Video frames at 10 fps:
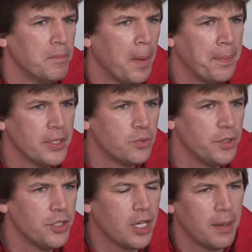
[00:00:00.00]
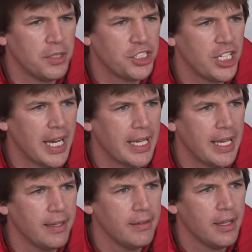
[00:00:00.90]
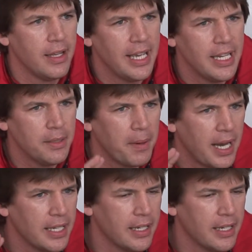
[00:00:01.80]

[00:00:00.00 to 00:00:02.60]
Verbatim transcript: But please, when you come to check in, anybody